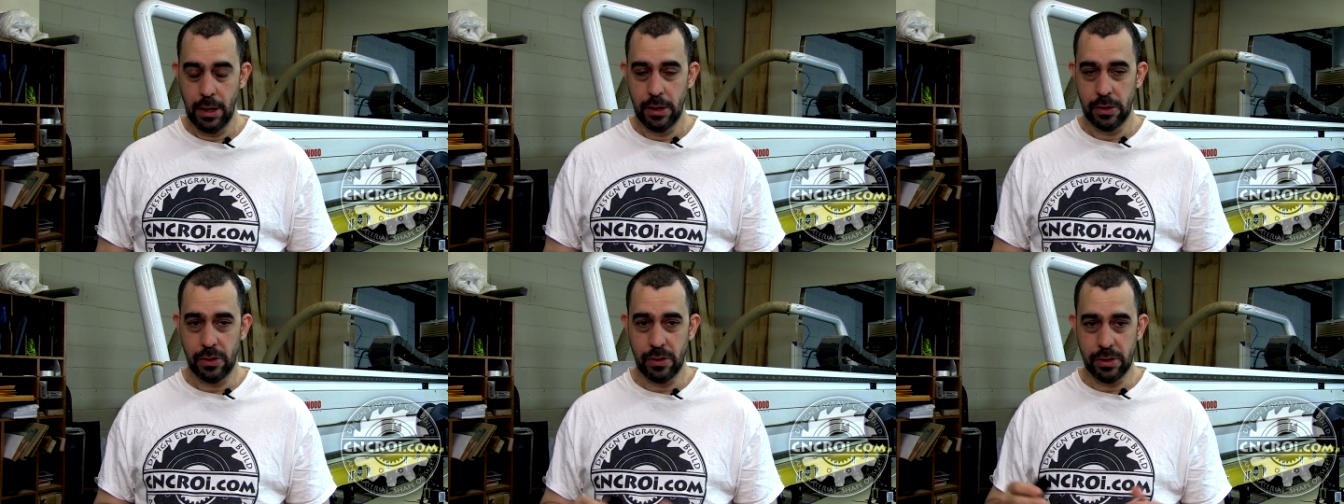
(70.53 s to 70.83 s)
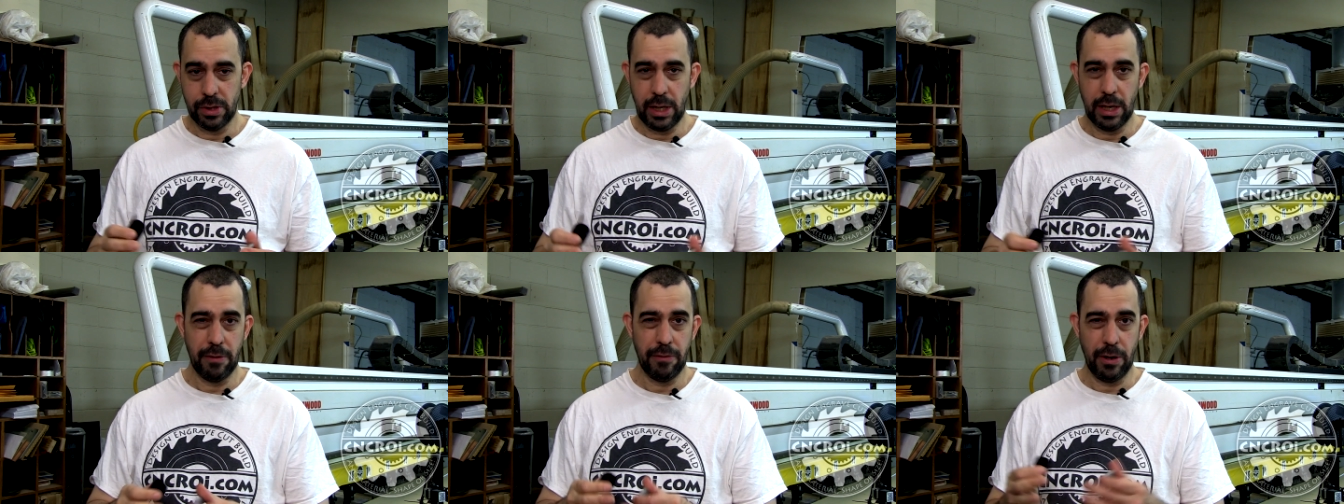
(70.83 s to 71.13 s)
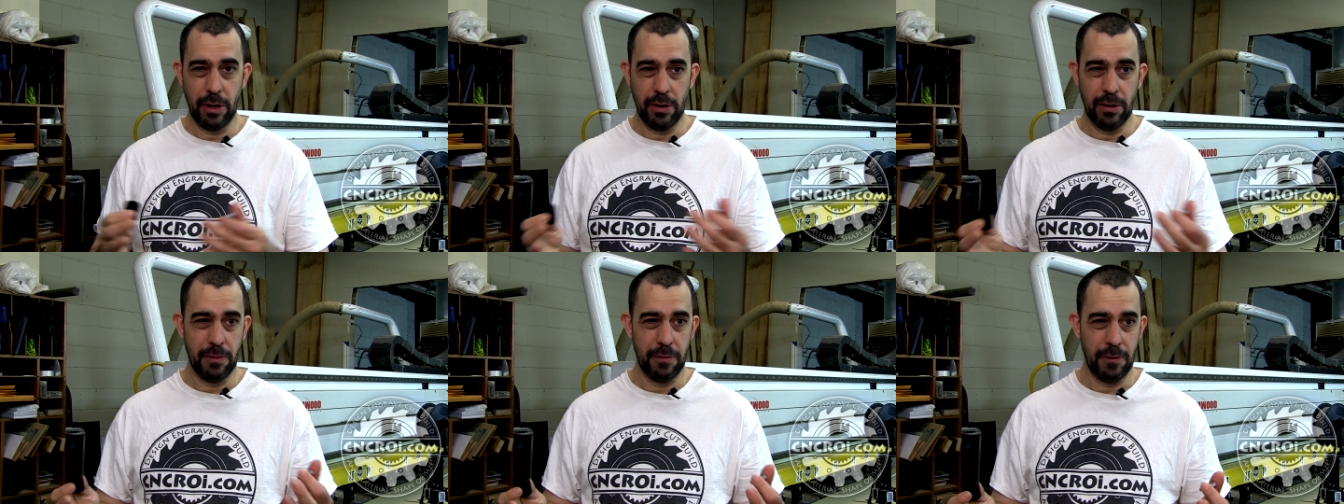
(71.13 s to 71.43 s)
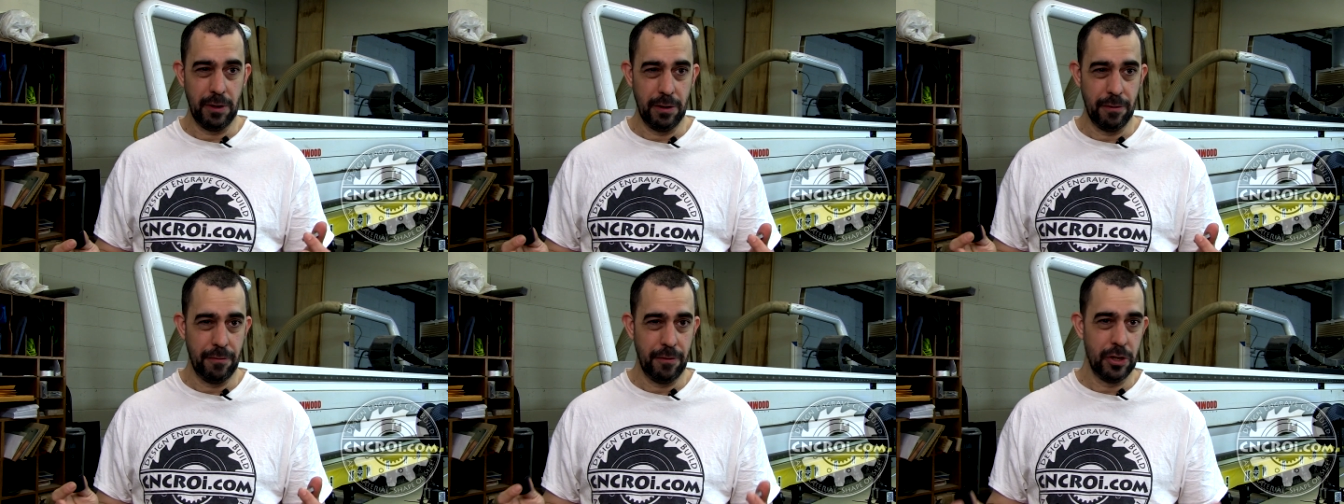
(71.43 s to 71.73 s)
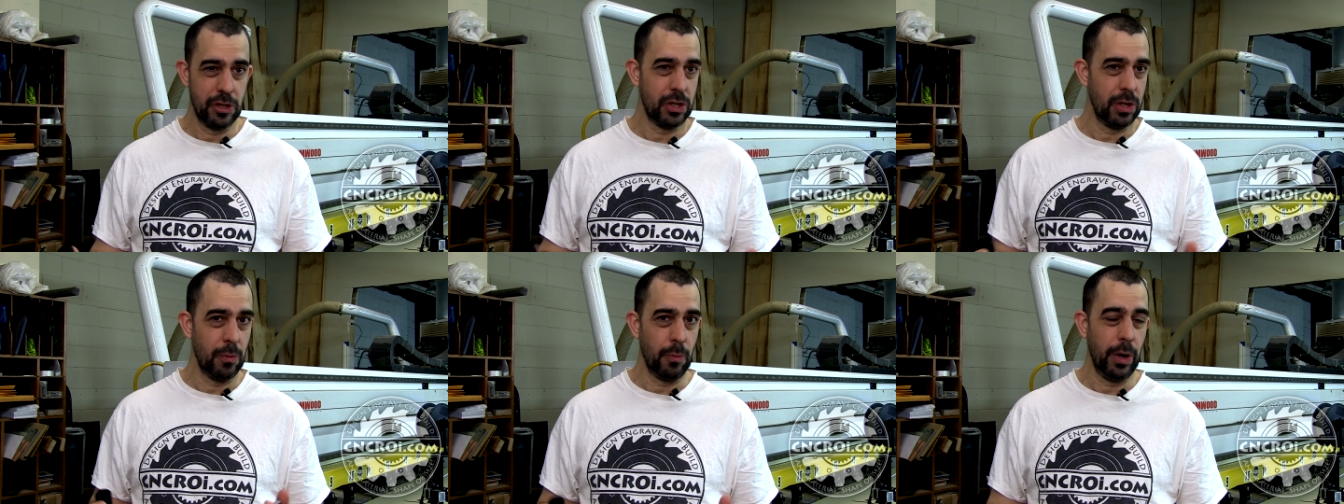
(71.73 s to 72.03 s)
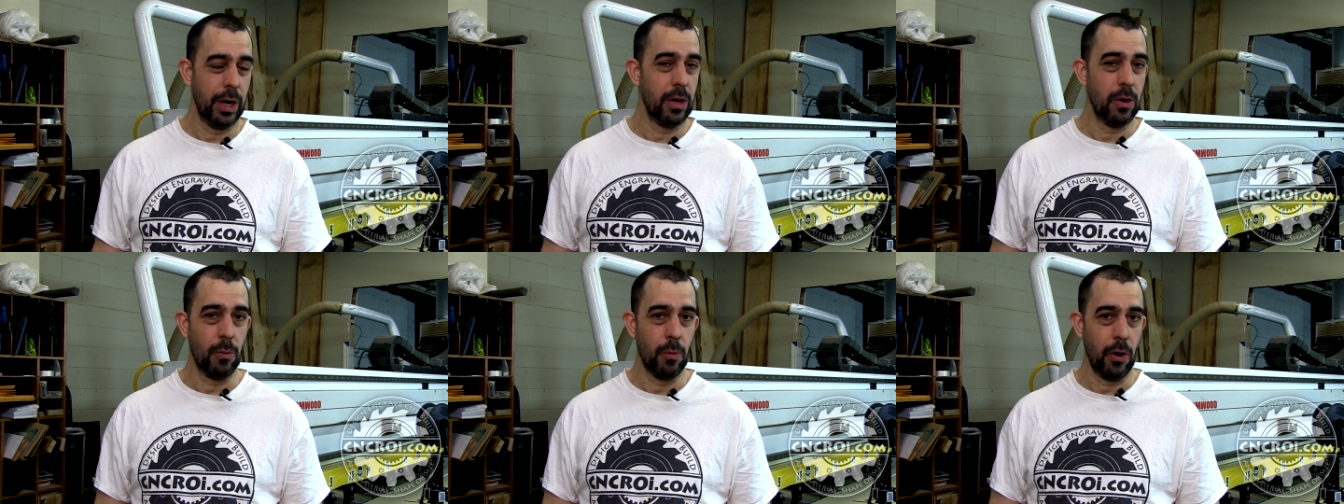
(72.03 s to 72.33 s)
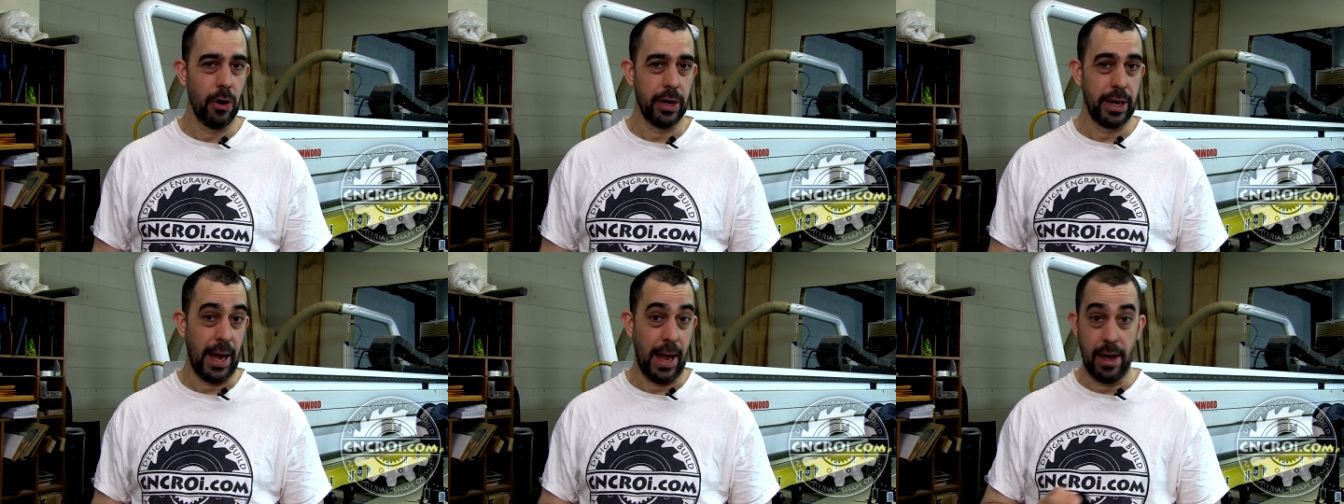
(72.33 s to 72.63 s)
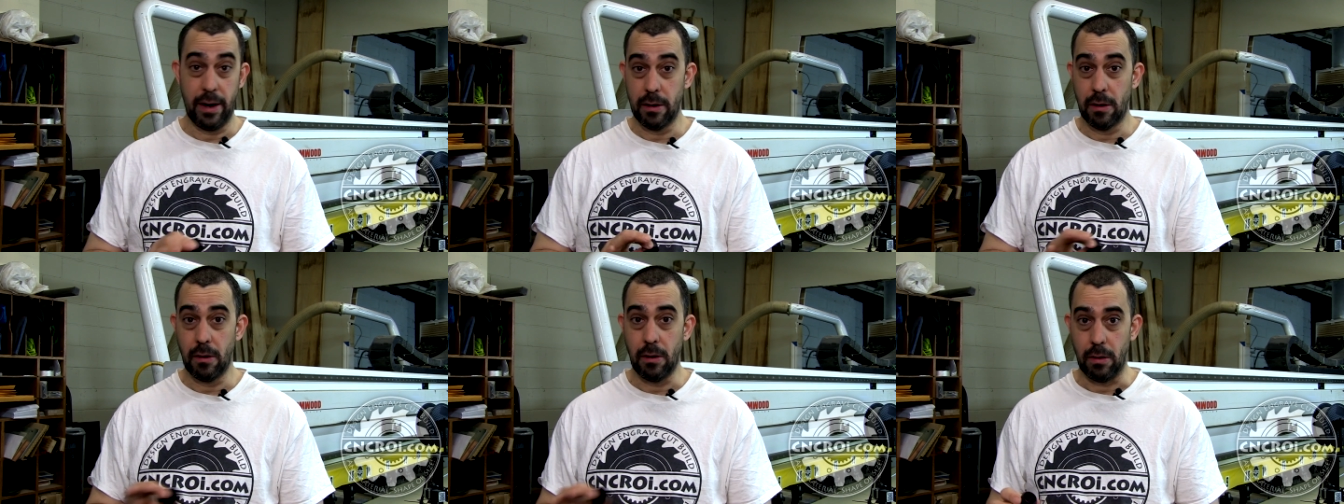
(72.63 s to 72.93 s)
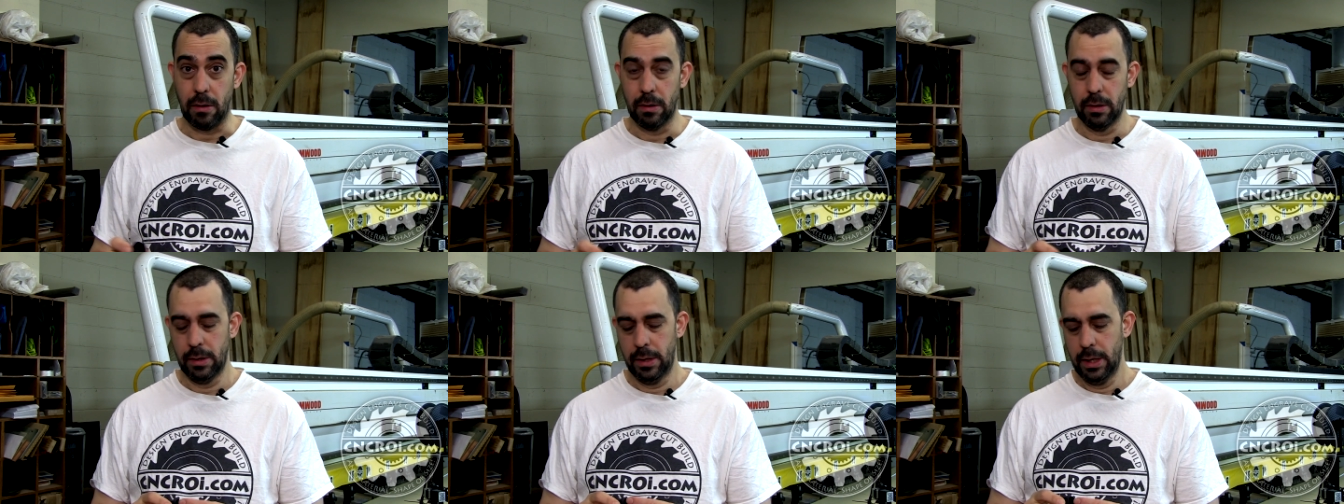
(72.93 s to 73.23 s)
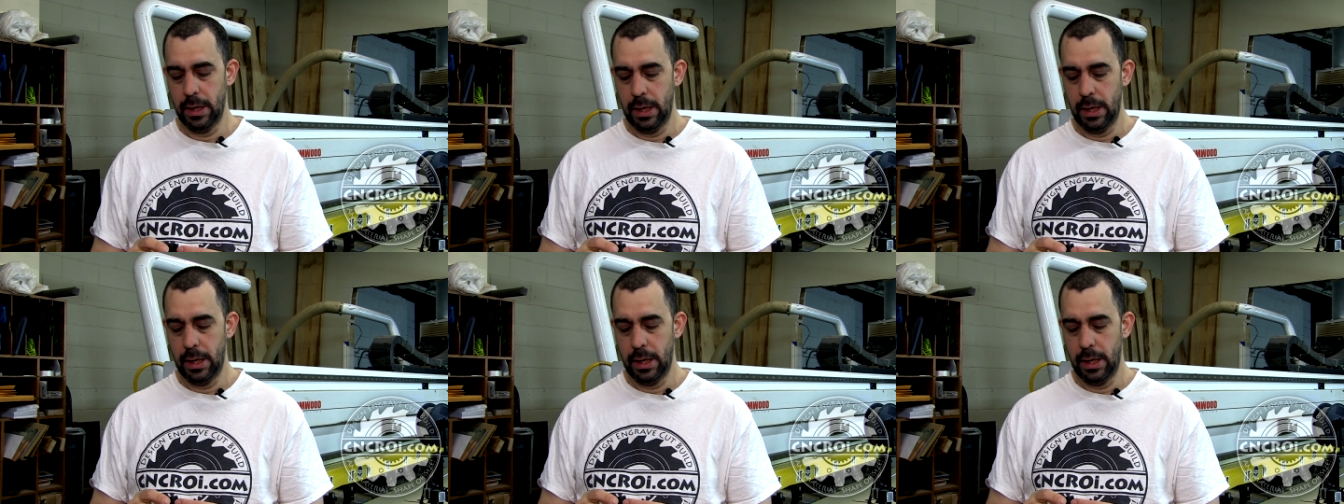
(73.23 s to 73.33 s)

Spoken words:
So it's not a very efficient way to work at all.